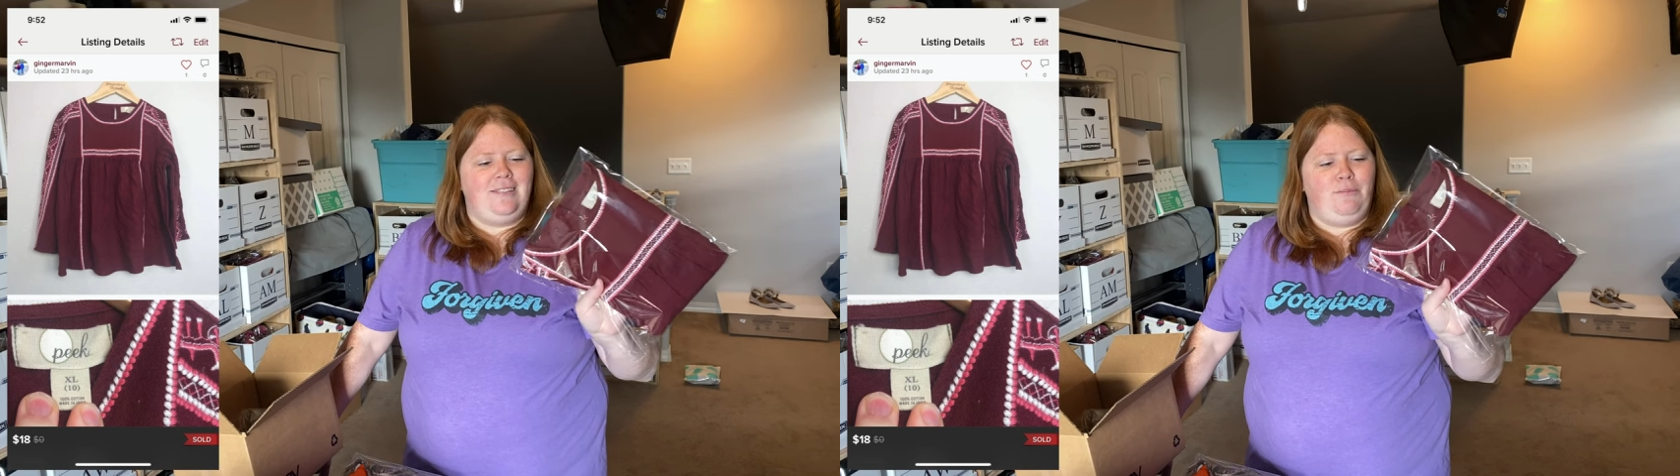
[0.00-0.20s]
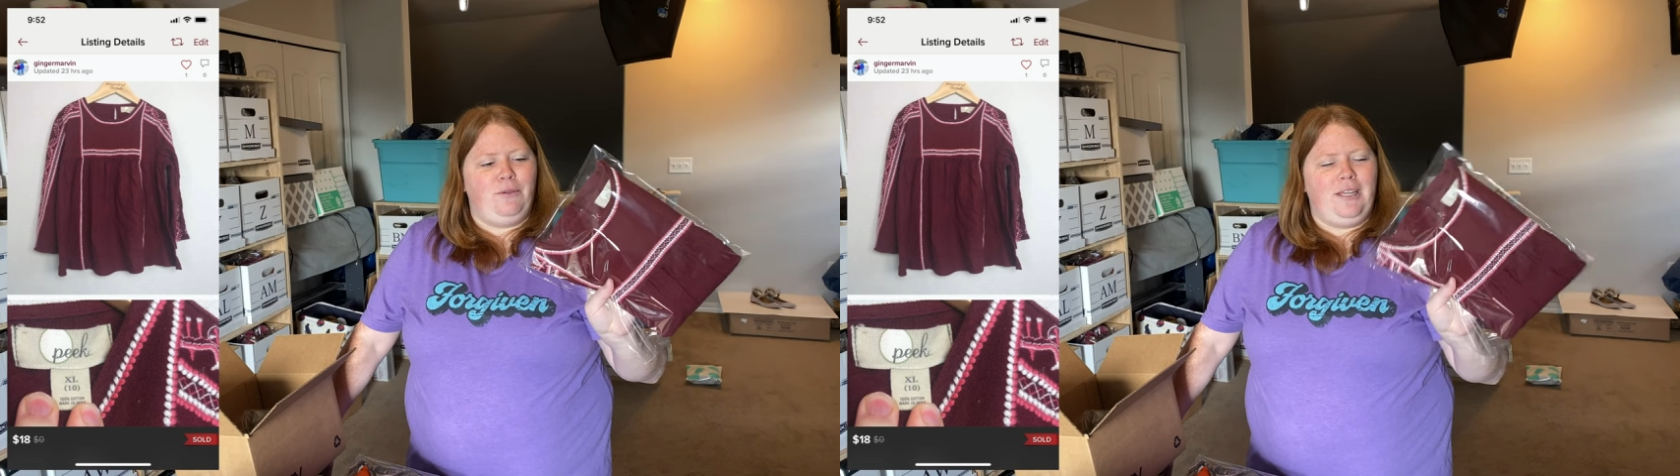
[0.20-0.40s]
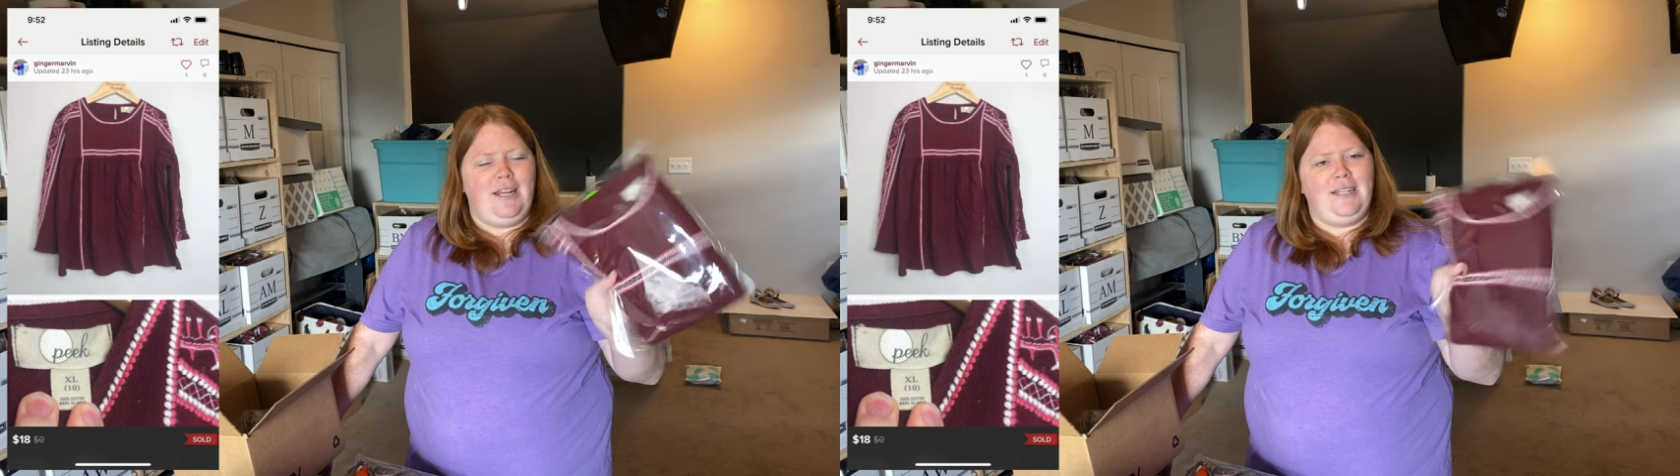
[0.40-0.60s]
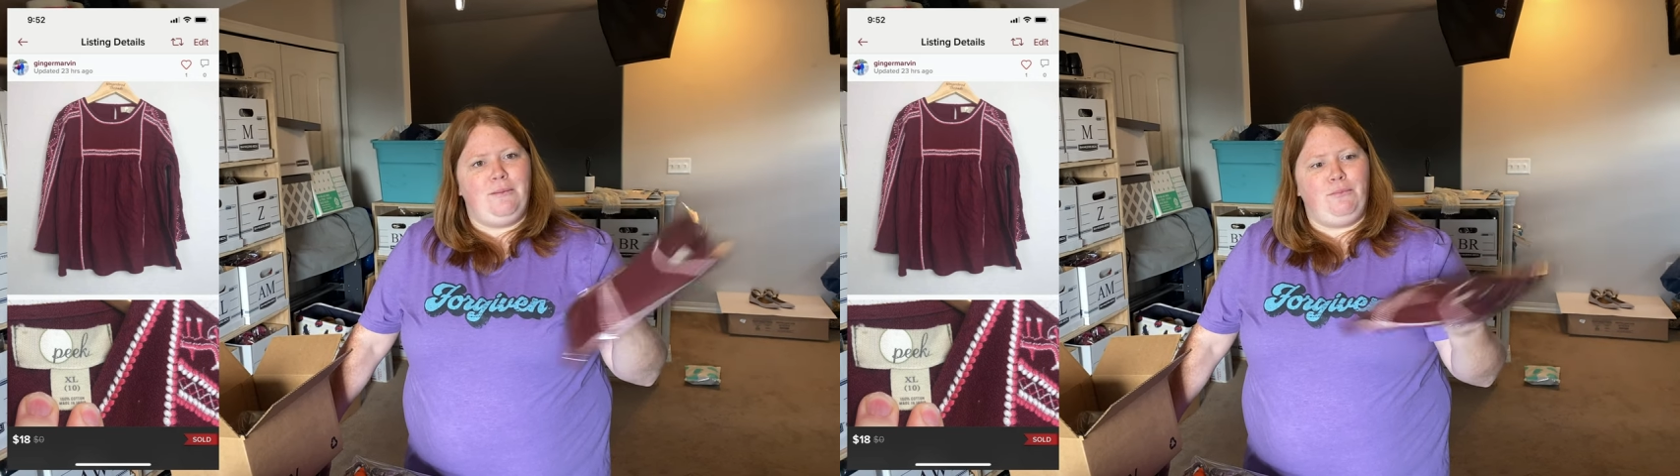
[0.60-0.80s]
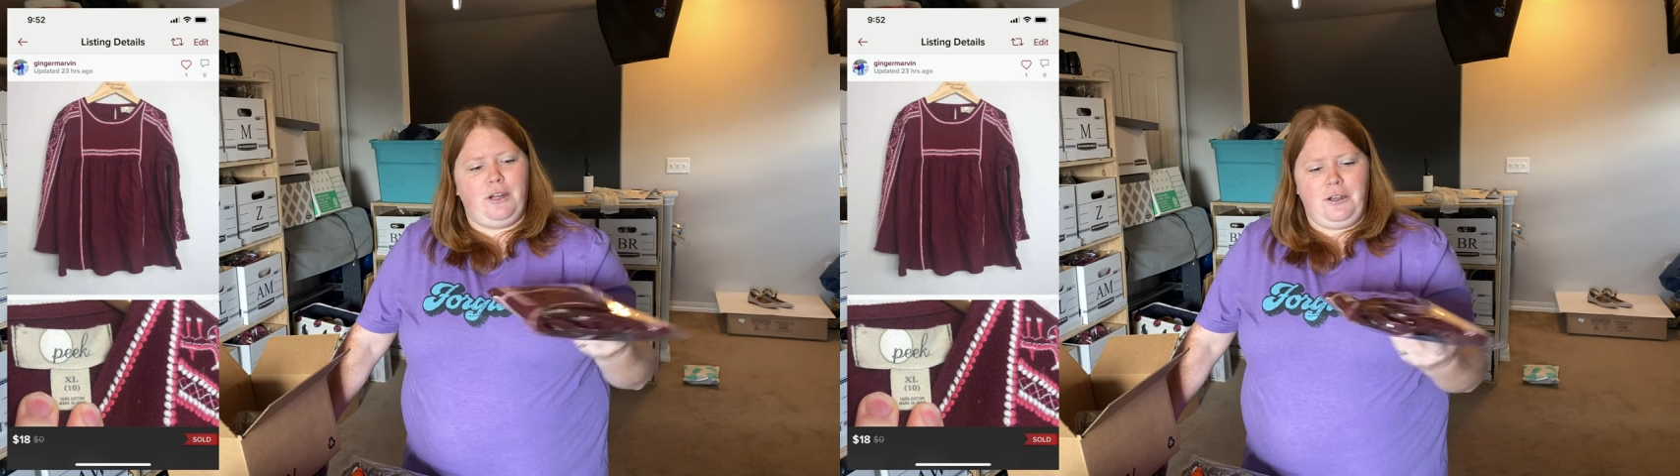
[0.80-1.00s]
some really nice
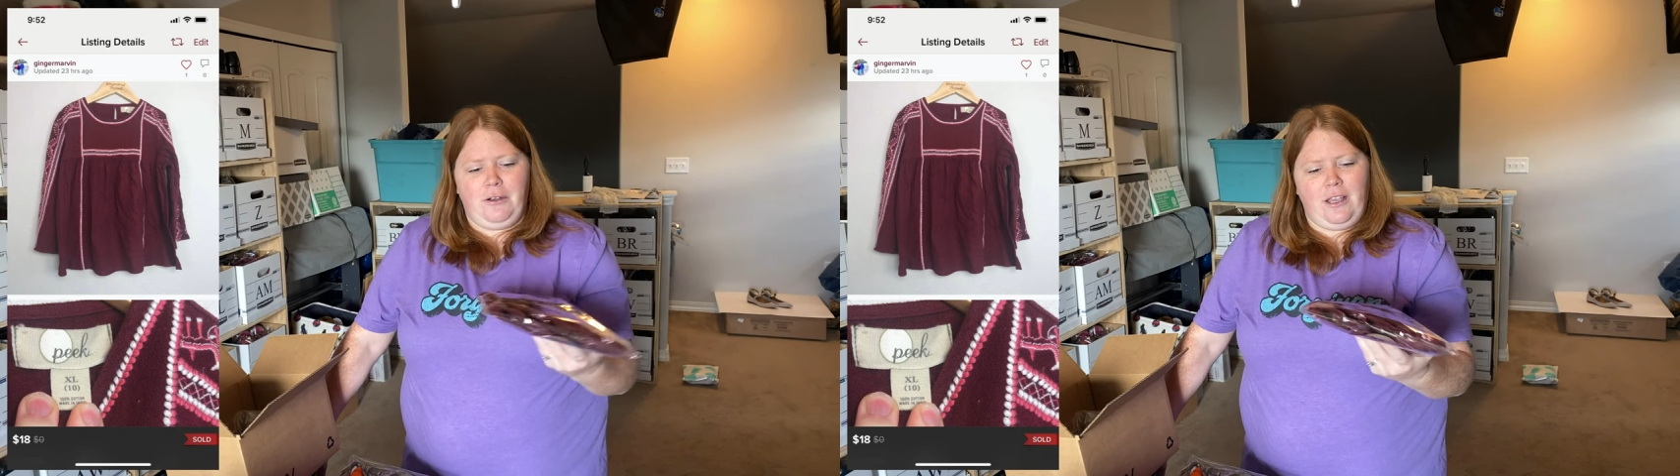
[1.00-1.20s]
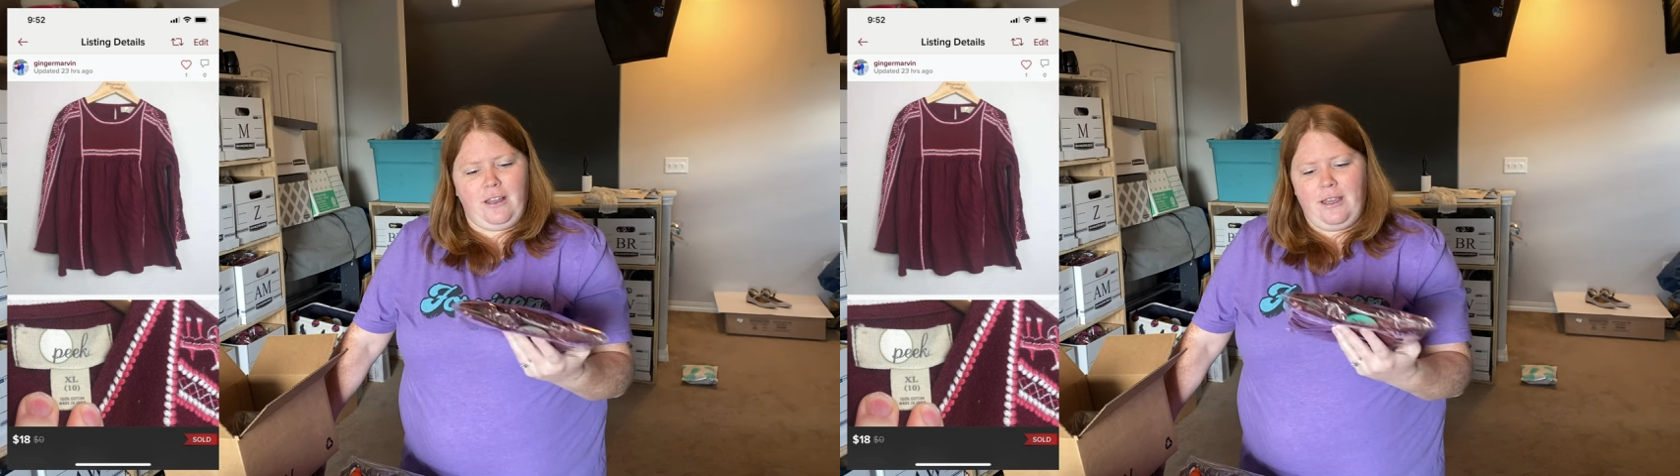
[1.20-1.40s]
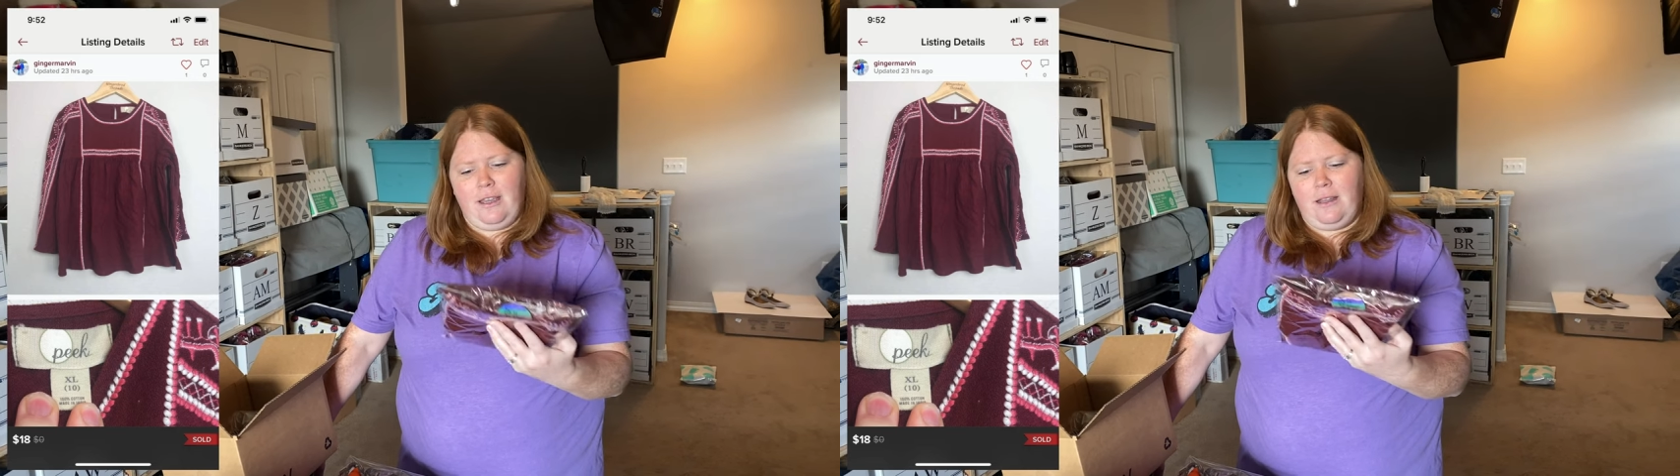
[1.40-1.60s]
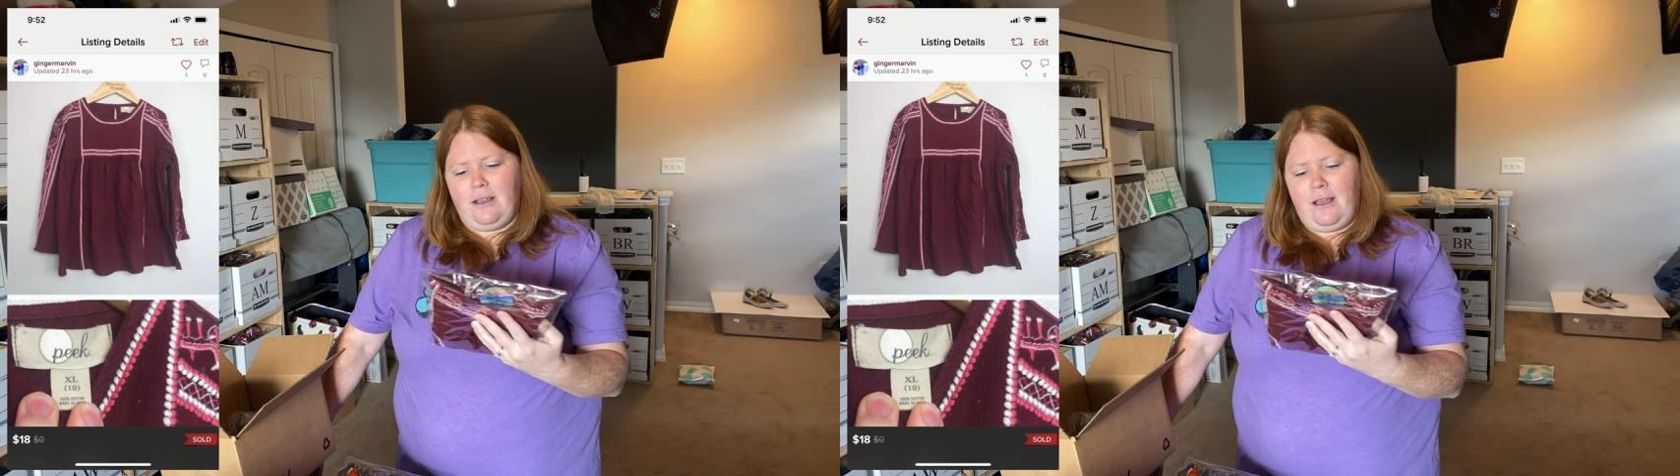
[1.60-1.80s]
embroidery on it.